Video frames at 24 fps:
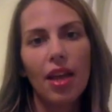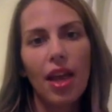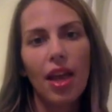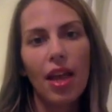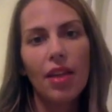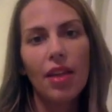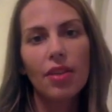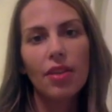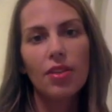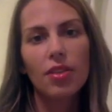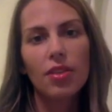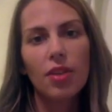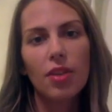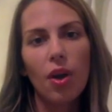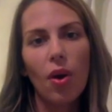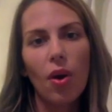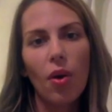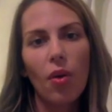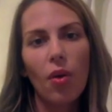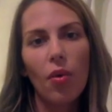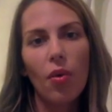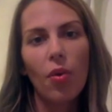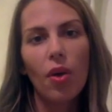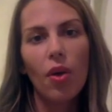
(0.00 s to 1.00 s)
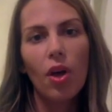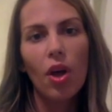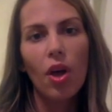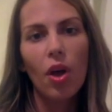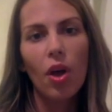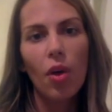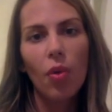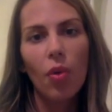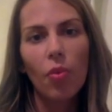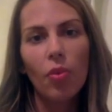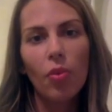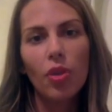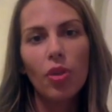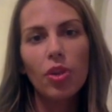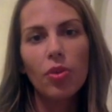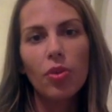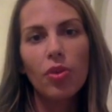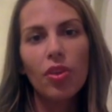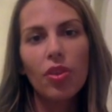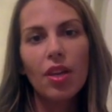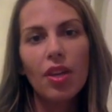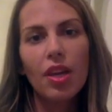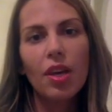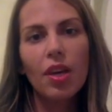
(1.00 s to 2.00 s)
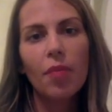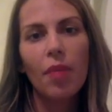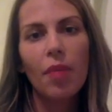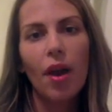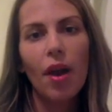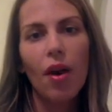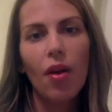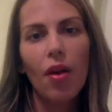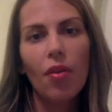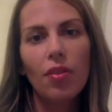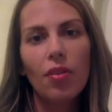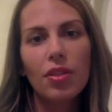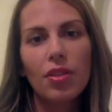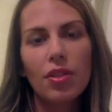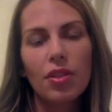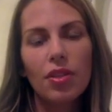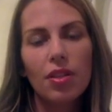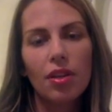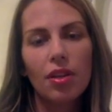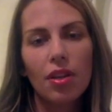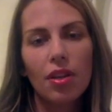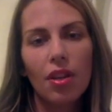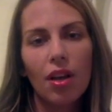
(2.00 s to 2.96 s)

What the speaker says: And so when you think about